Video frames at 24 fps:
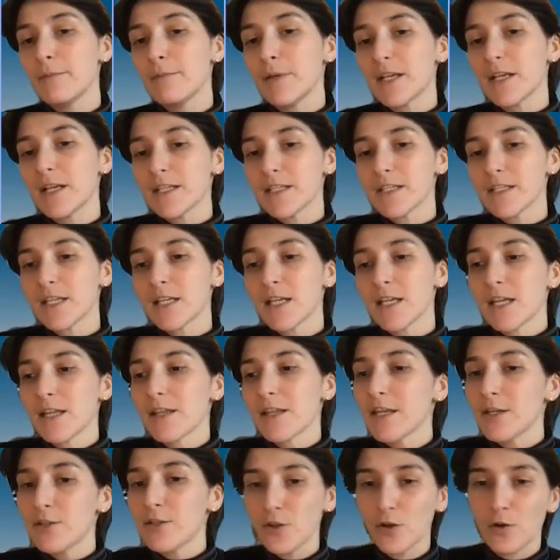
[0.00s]
because
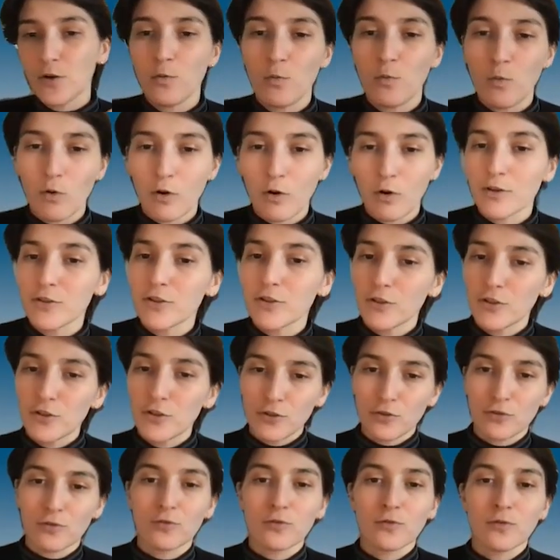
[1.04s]
they don't want
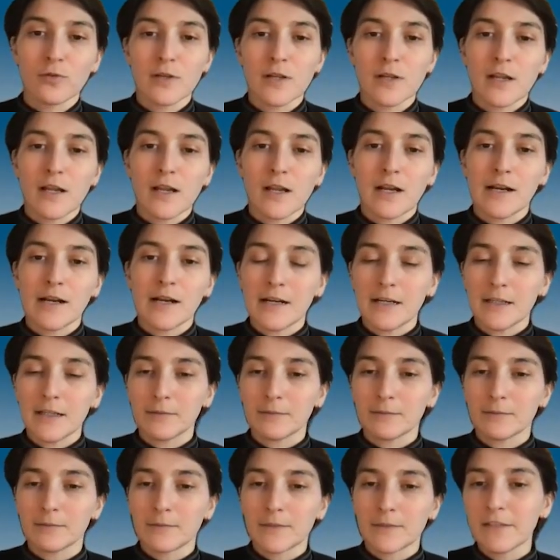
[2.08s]
to
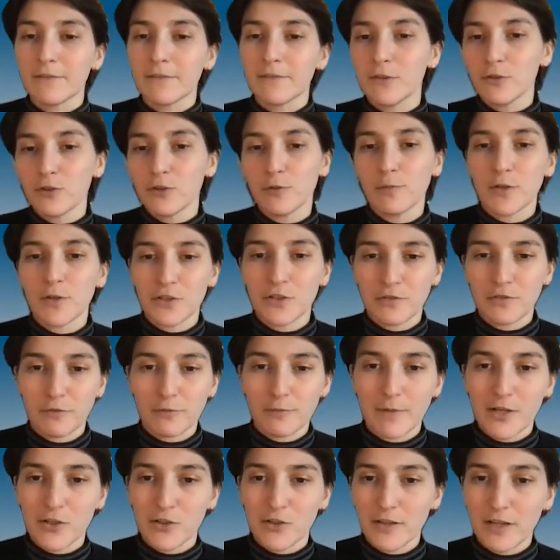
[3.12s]
give you too much
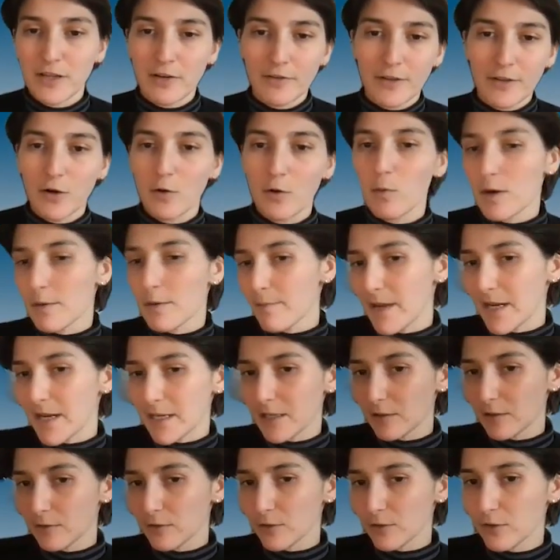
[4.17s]
information there. They don't want to make
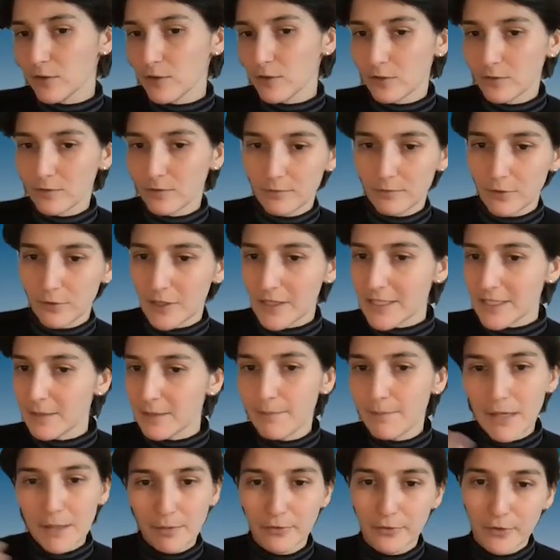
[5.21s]
it look crazy.
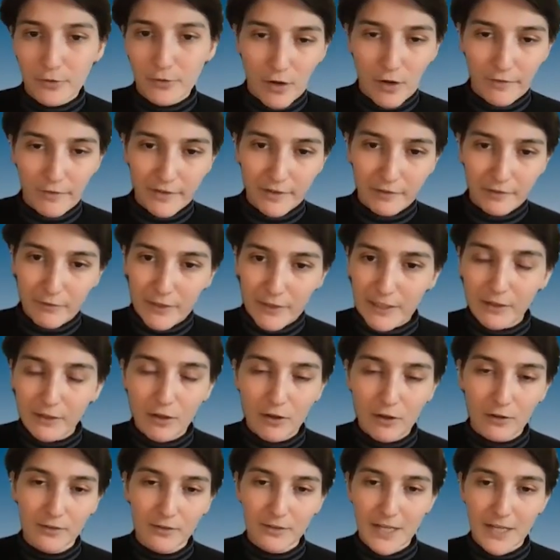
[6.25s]
People don't often read
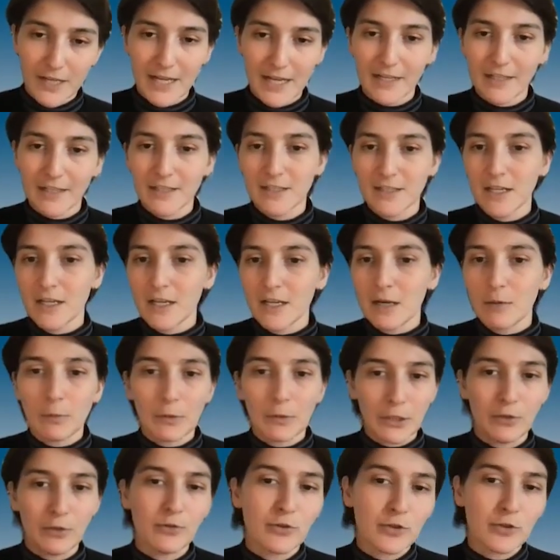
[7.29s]
long text. We're
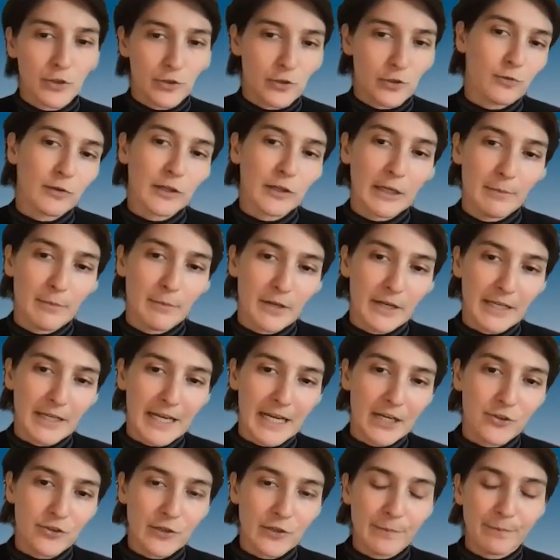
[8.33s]
used to short
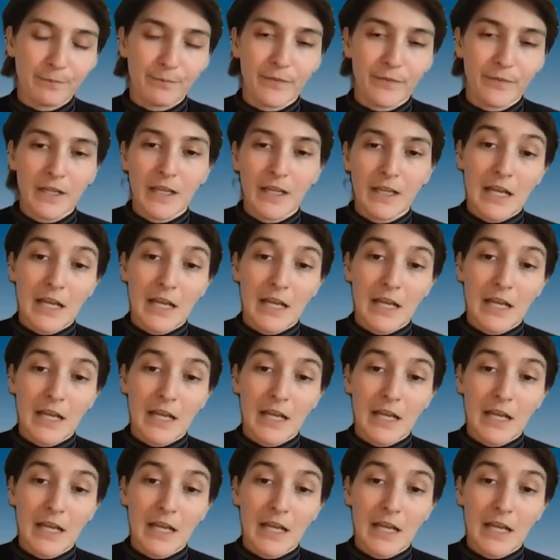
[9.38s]
communication.